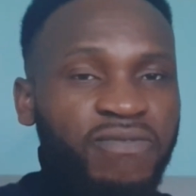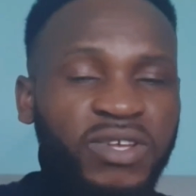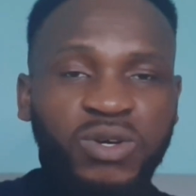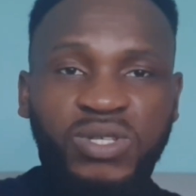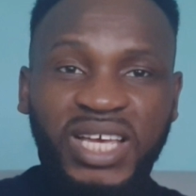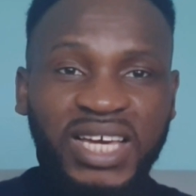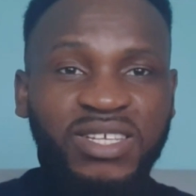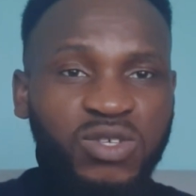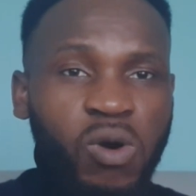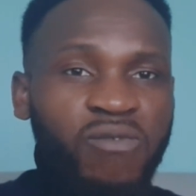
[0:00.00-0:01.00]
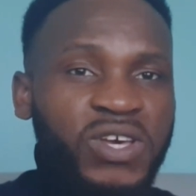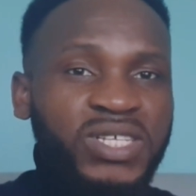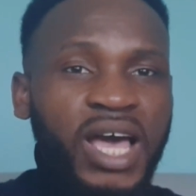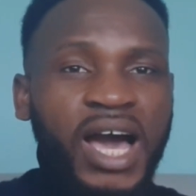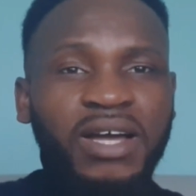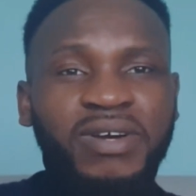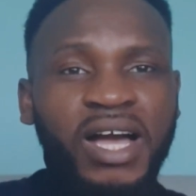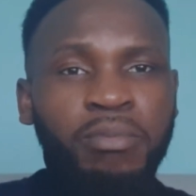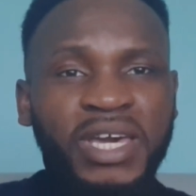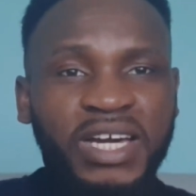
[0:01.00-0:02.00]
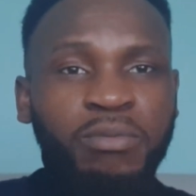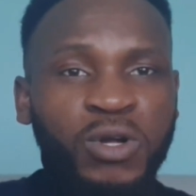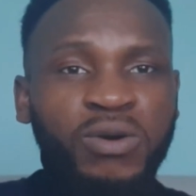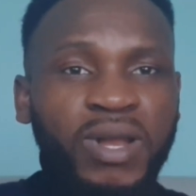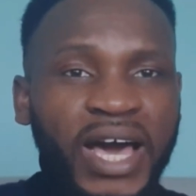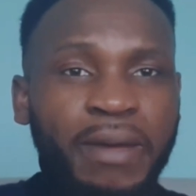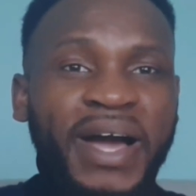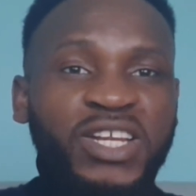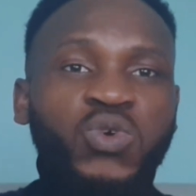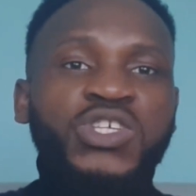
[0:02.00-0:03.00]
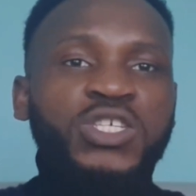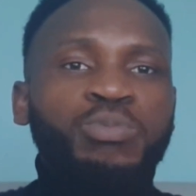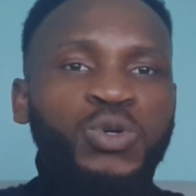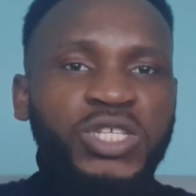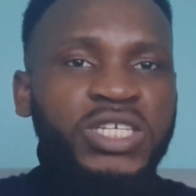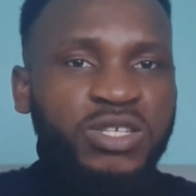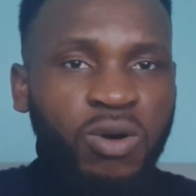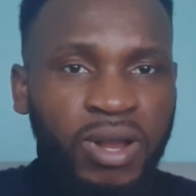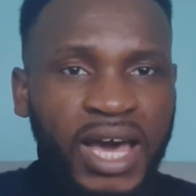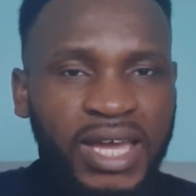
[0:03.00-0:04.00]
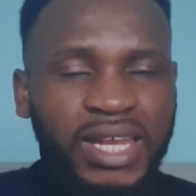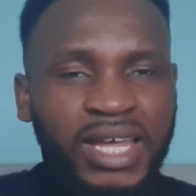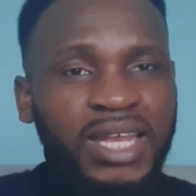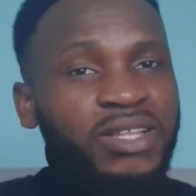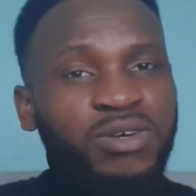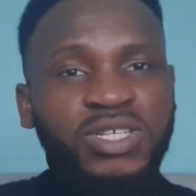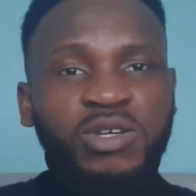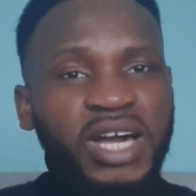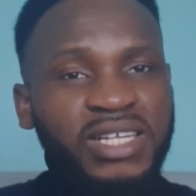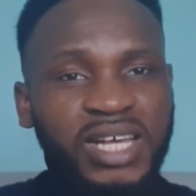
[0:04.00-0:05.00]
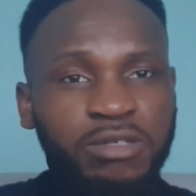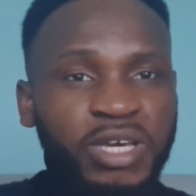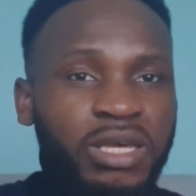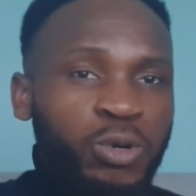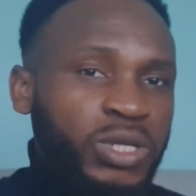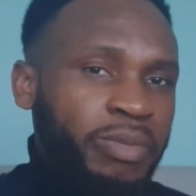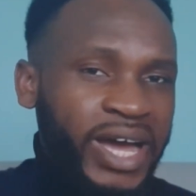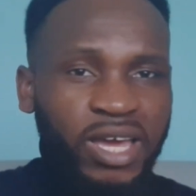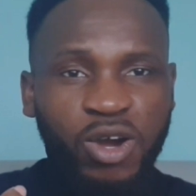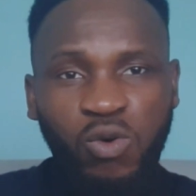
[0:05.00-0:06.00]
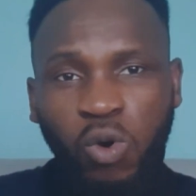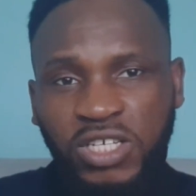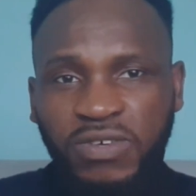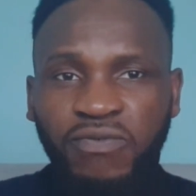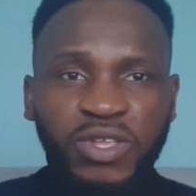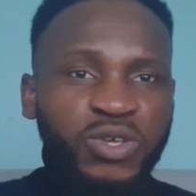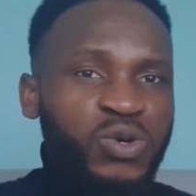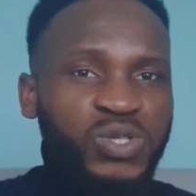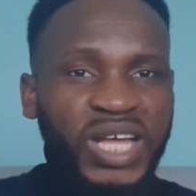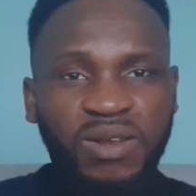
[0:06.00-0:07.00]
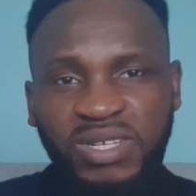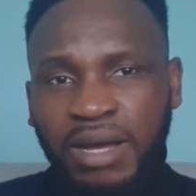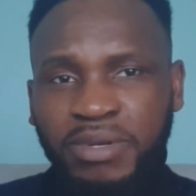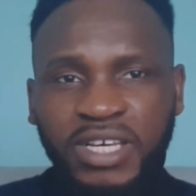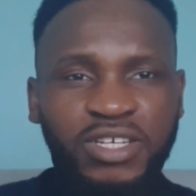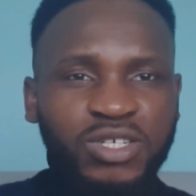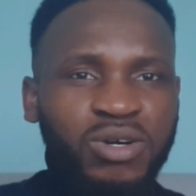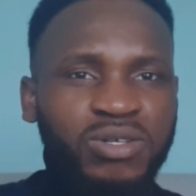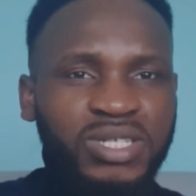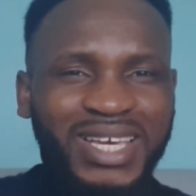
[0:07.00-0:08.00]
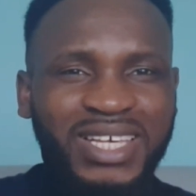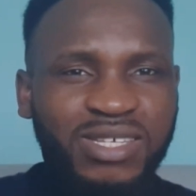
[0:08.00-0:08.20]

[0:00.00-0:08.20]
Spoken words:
videos, taking surveys, how you can make money online by doing simple things online. Let us say you can start making money by watching videos, downloading applications, taking